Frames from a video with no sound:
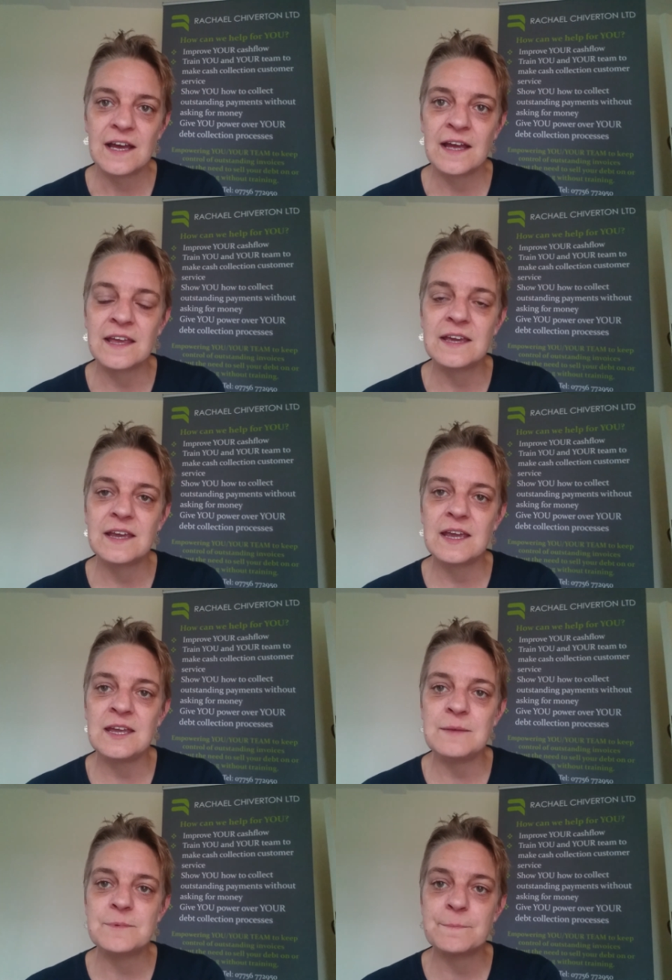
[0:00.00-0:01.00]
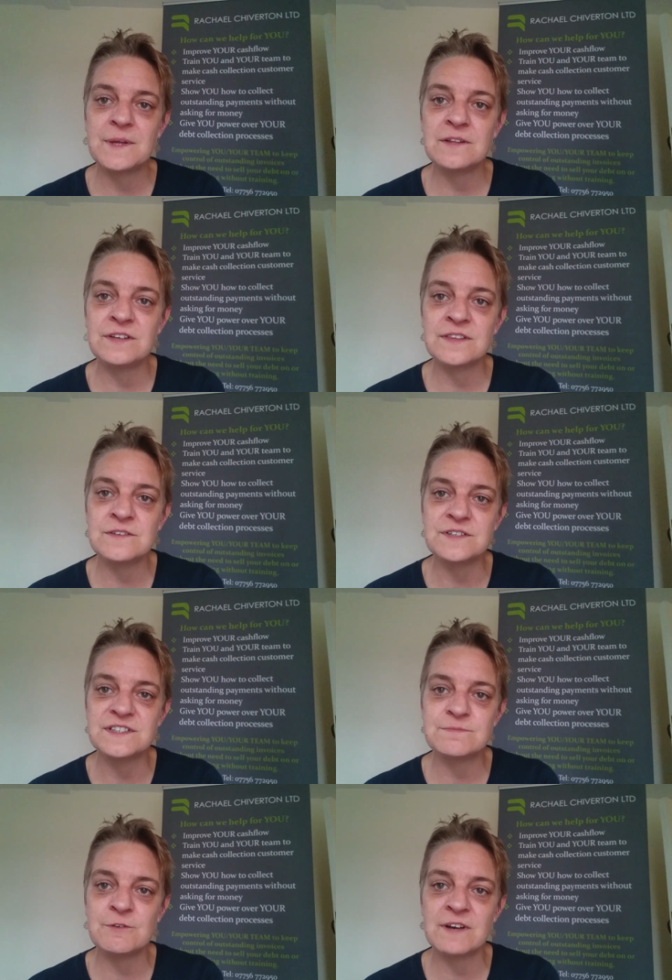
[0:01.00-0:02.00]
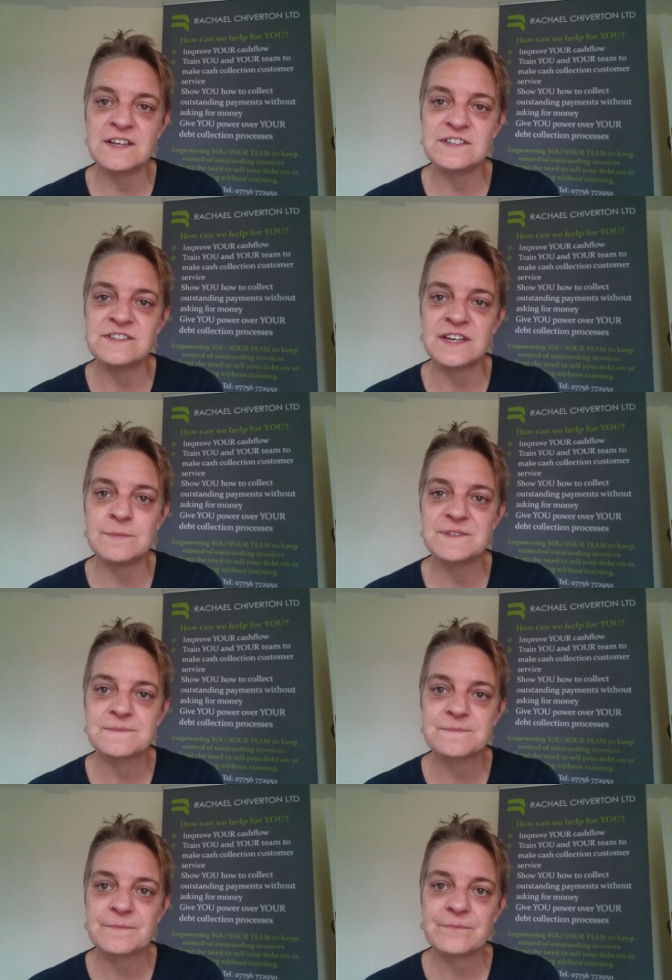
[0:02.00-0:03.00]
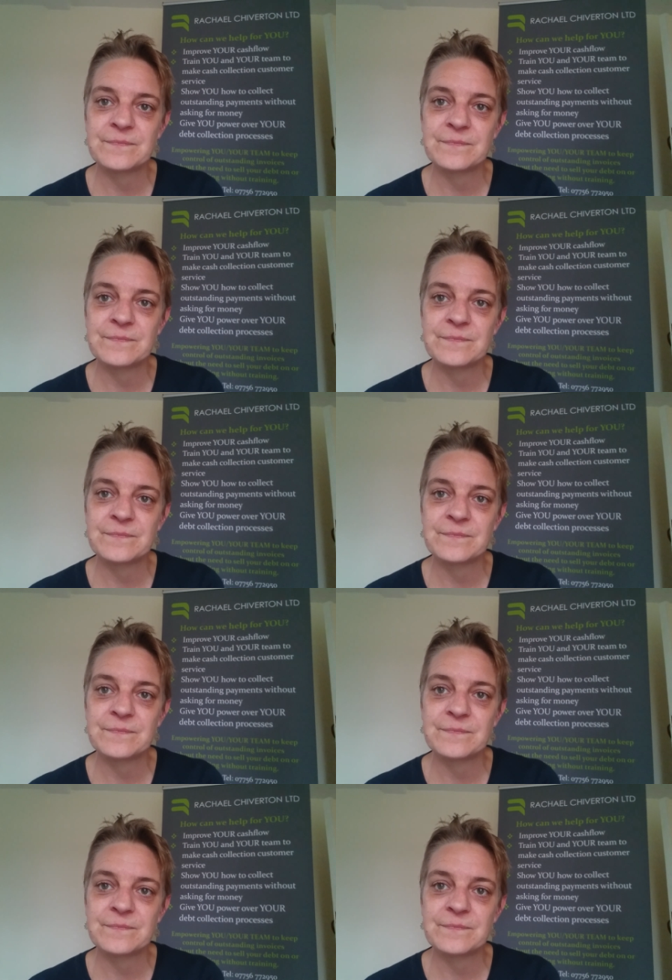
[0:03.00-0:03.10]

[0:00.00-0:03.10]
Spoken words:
and keep building those customer relationships.